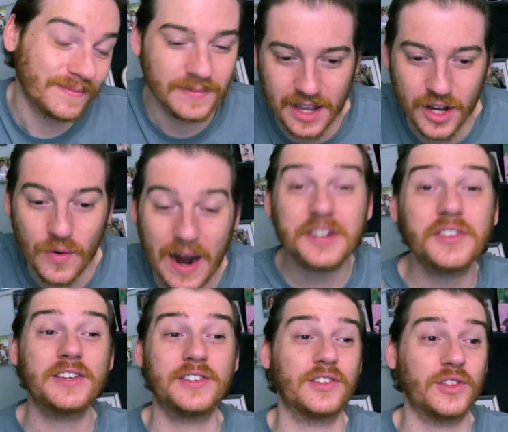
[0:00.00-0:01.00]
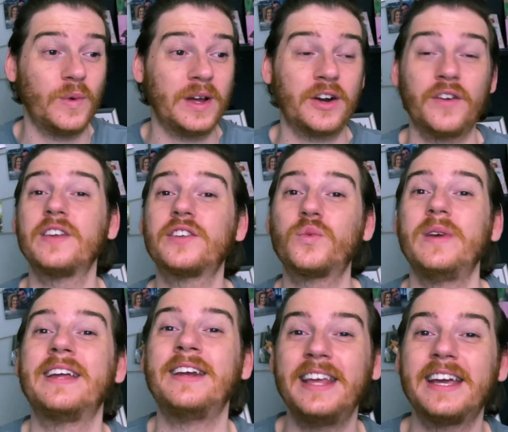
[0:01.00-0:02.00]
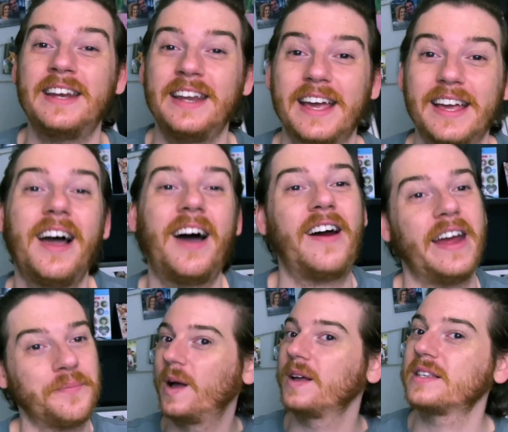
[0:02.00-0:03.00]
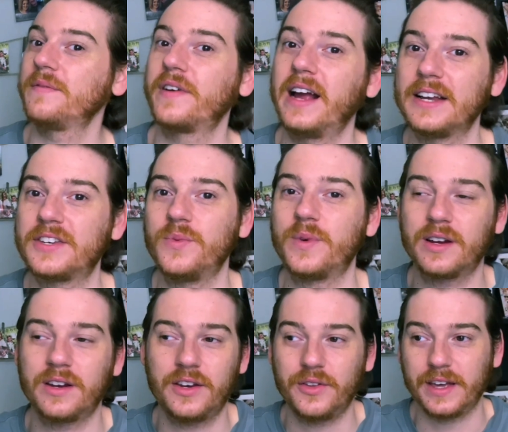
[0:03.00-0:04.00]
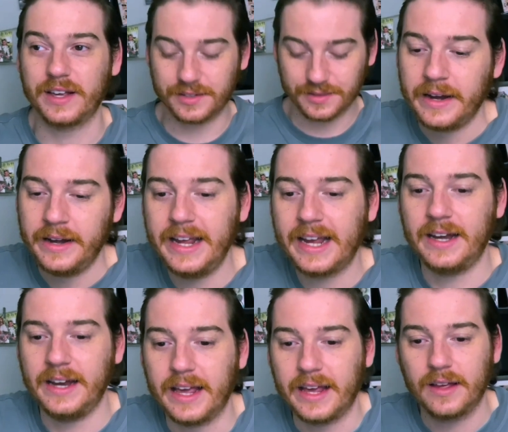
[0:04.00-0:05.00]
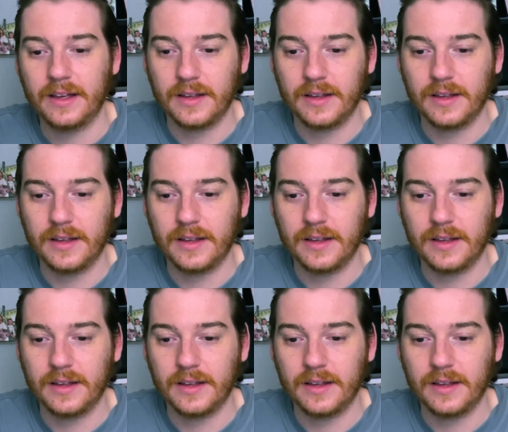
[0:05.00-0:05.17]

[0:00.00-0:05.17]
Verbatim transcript: Congratulations to the winner this week, NikNik. All right, because I forgot you, we're gonna do this. NikNik.